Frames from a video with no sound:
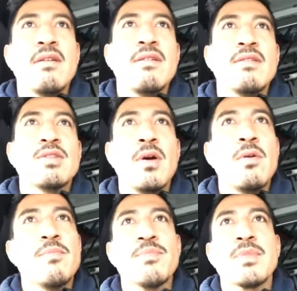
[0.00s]
So
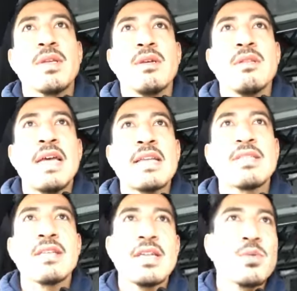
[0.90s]

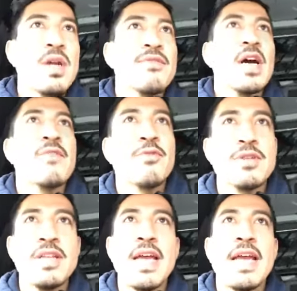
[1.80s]
that's what I've got for
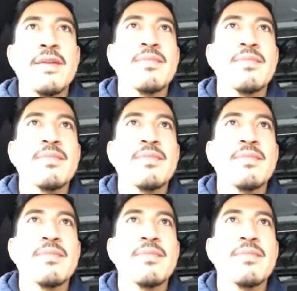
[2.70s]
today.